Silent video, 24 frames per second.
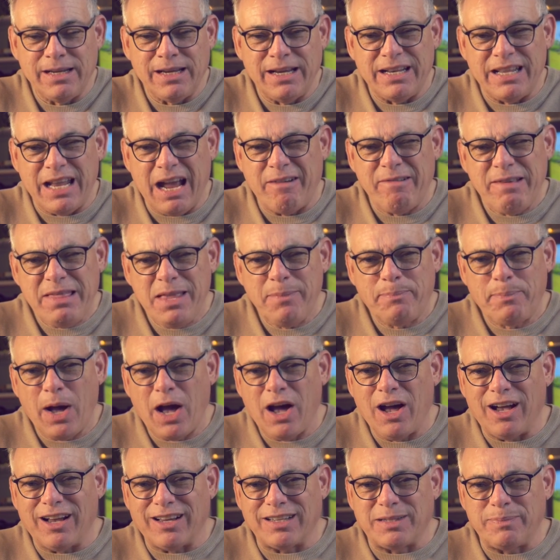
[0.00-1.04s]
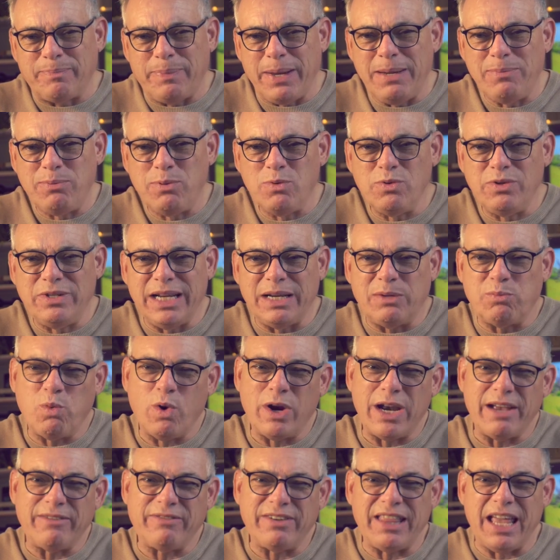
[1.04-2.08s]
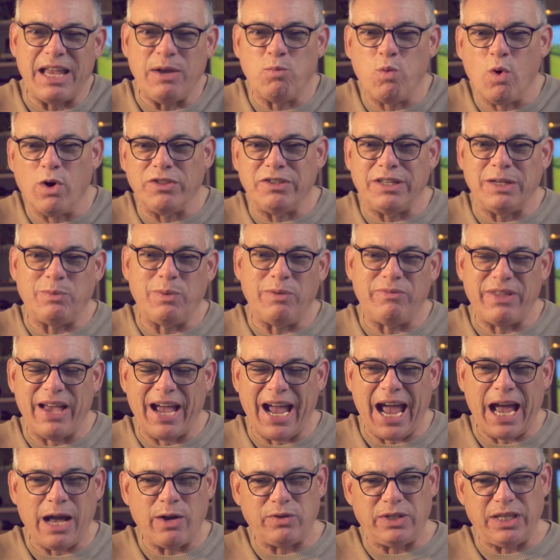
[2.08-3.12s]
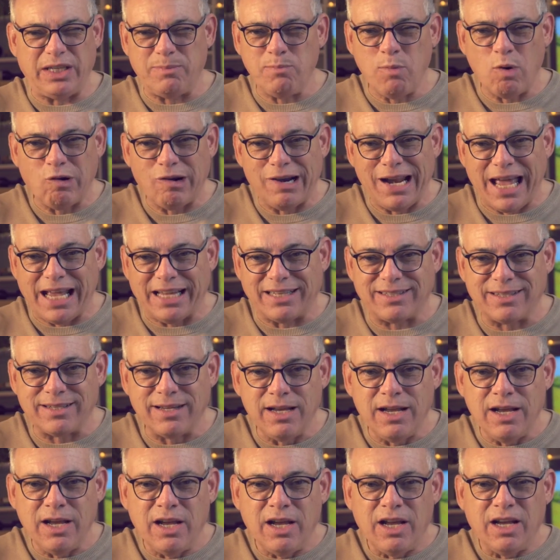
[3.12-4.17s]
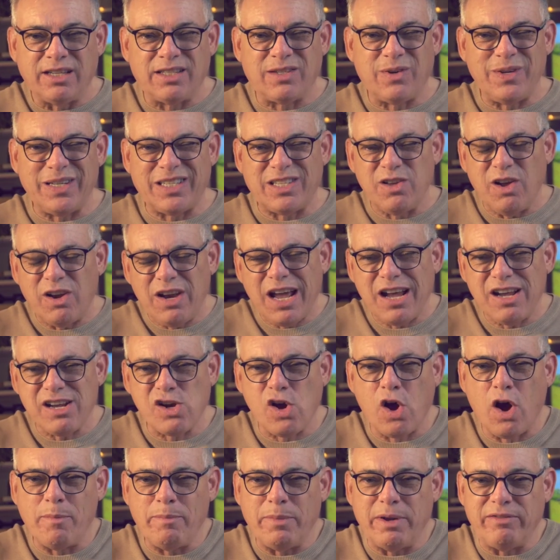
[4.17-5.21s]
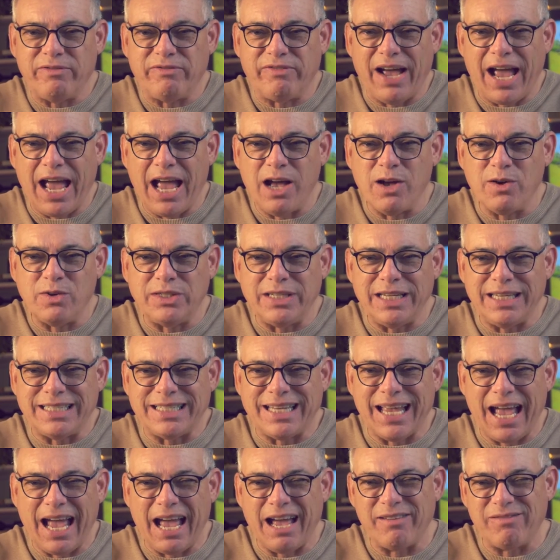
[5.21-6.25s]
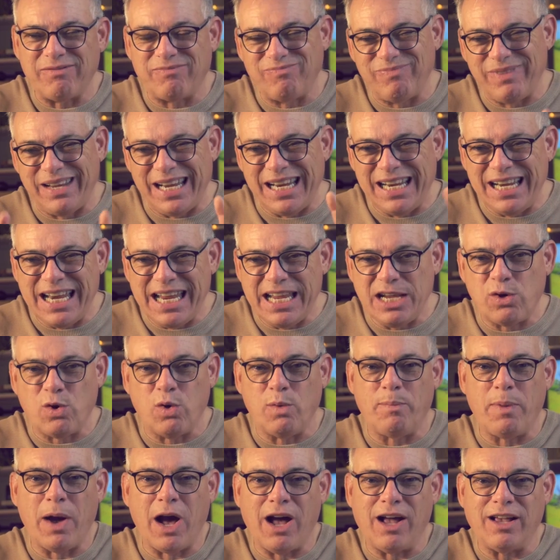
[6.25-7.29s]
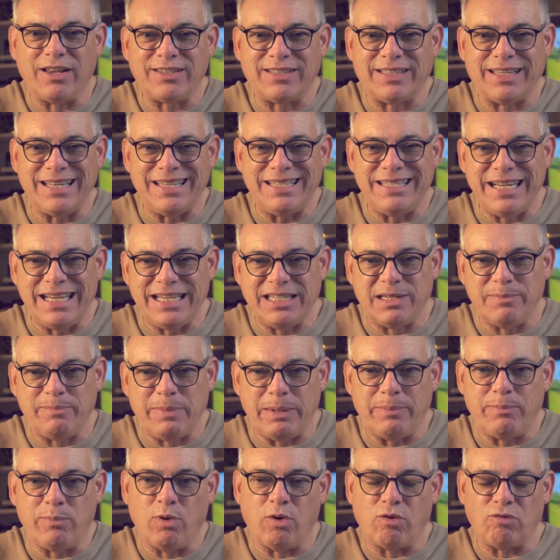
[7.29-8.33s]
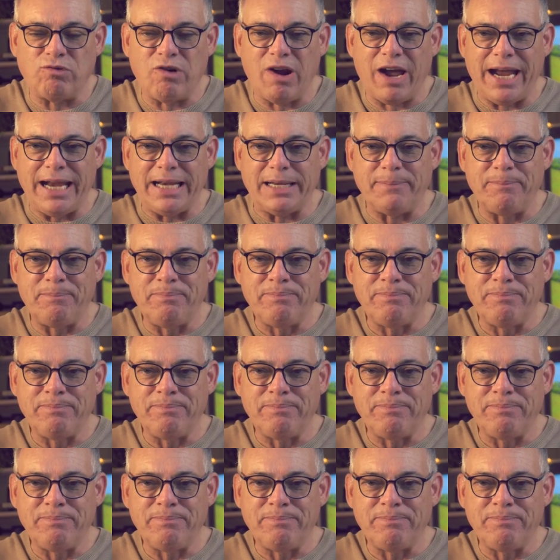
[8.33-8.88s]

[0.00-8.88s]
Now, in the past, people did whatever they wanted with their houses, more or less. So it's not uncommon for houses to have illegal parts that need to be put right.